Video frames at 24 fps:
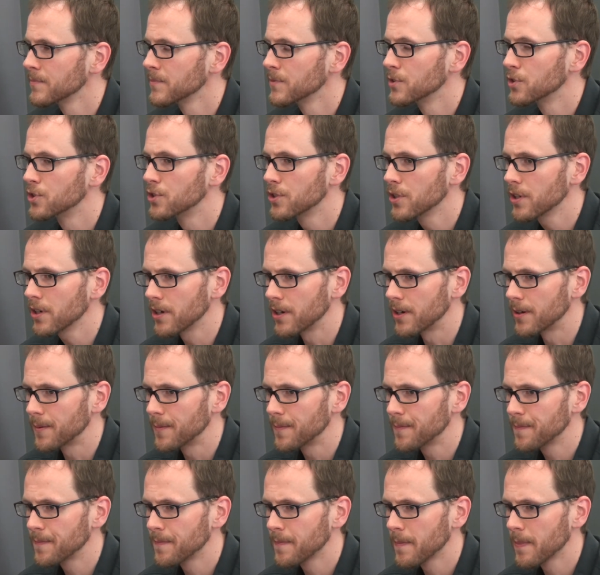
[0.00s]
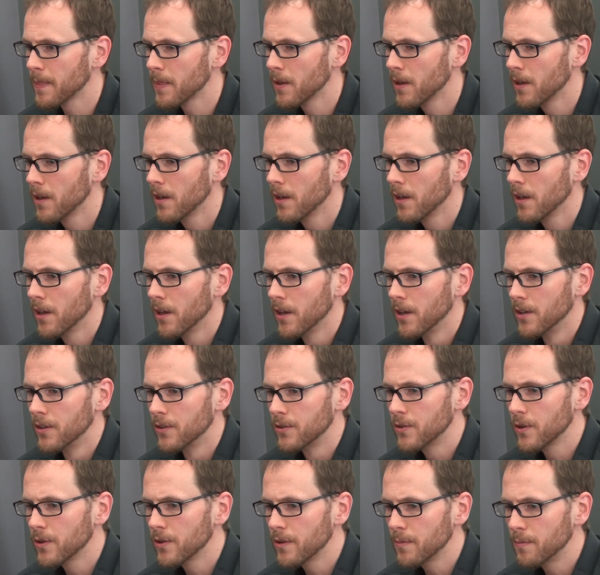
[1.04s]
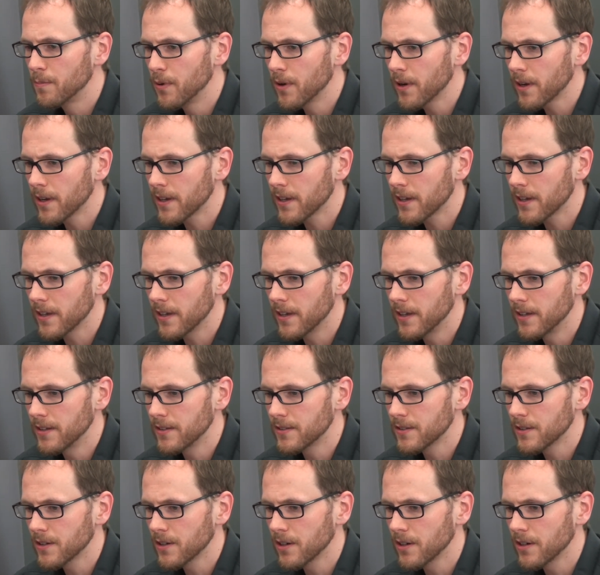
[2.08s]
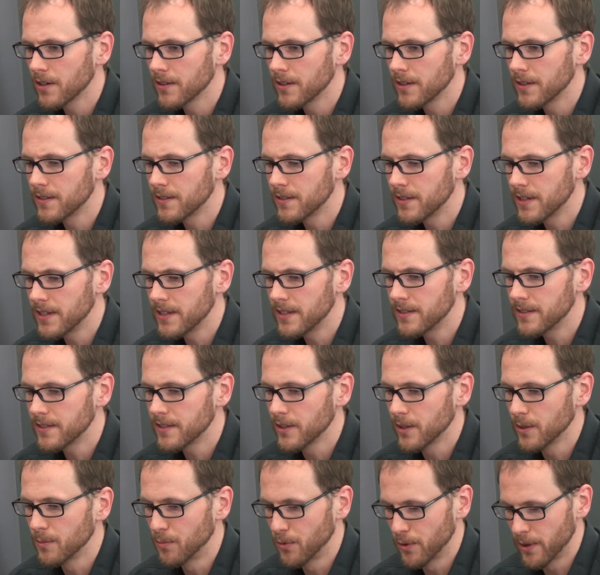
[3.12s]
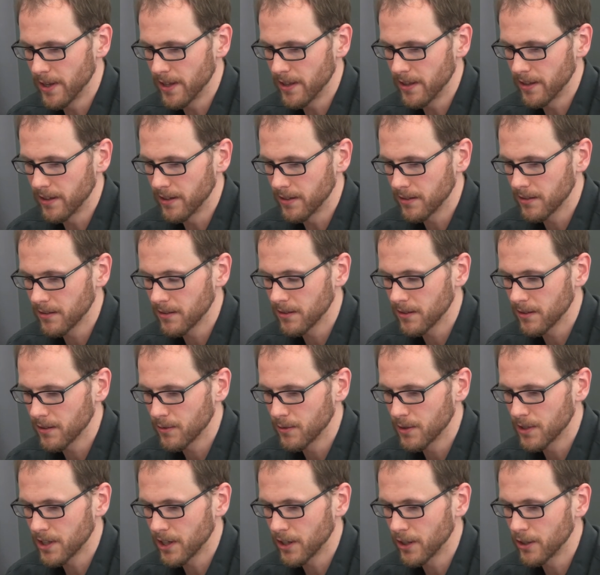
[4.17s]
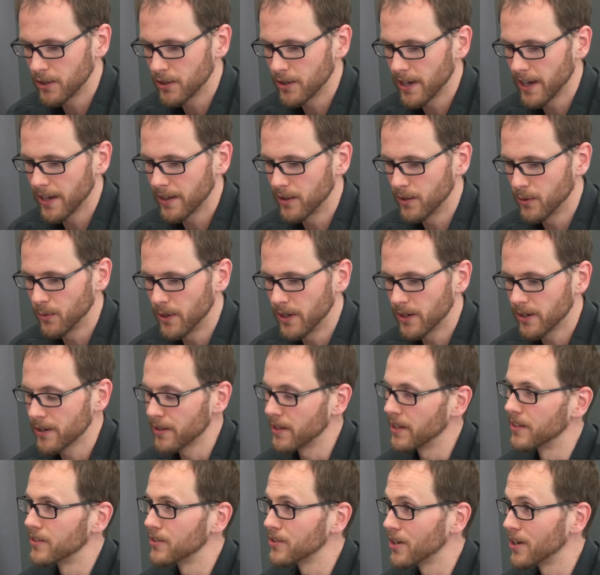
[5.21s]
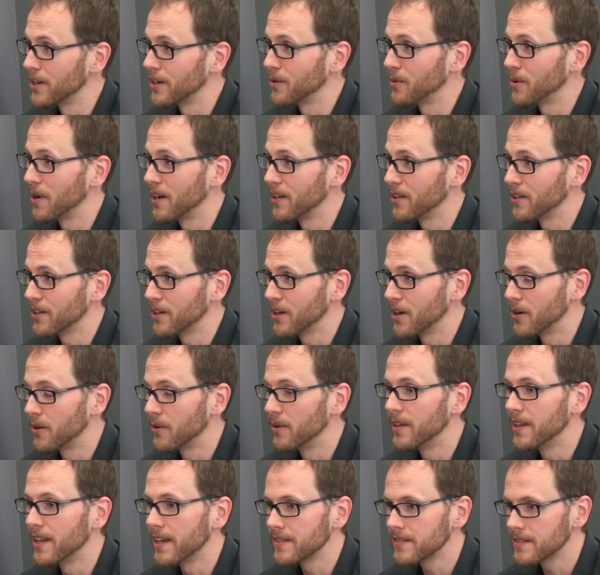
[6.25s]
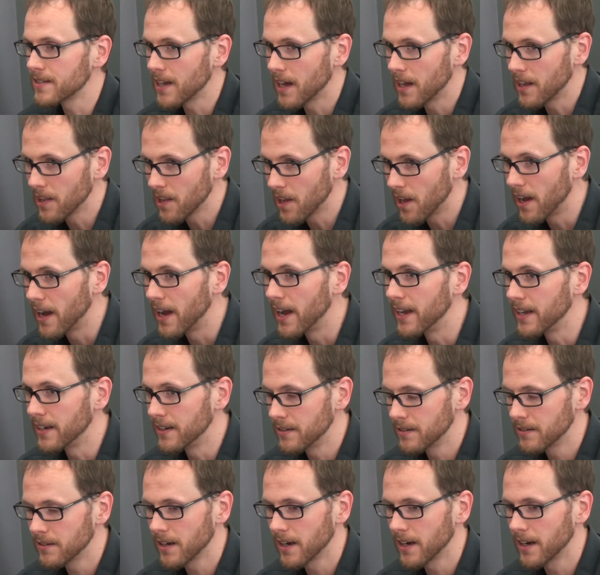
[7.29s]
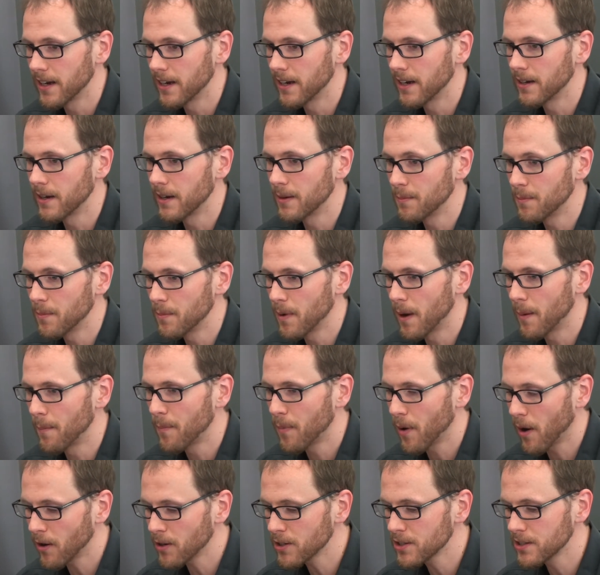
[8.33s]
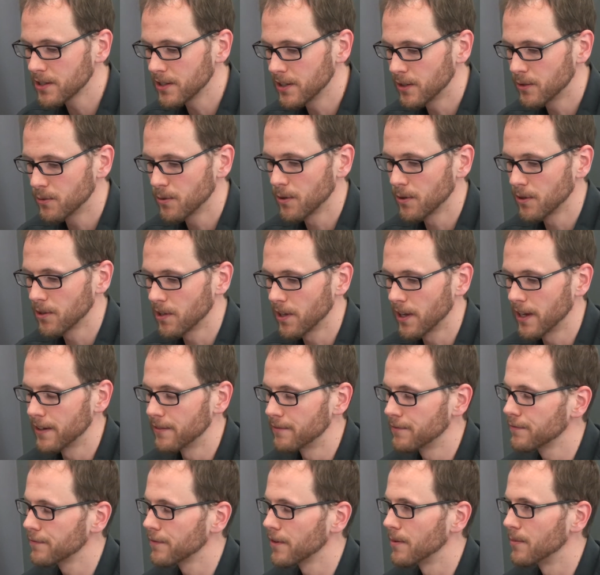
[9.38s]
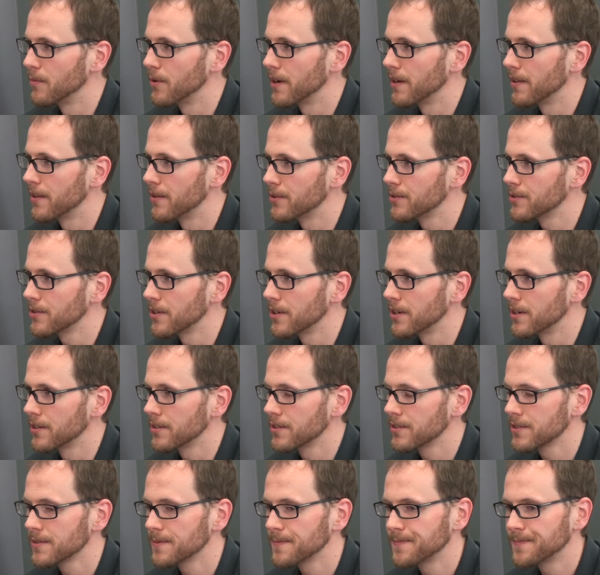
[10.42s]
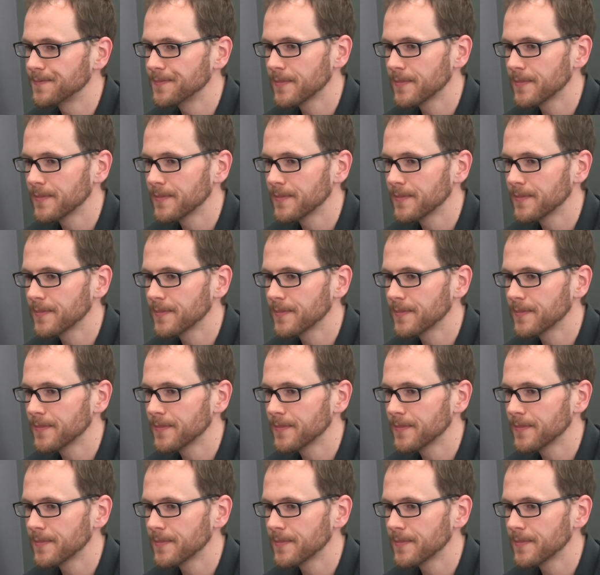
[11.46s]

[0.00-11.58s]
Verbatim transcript: Sure. So the book is called The City Still Breathing, which I heard you had The Weaker Thans on a while ago. And that's a line, uh, a partially quoted line from one of their songs.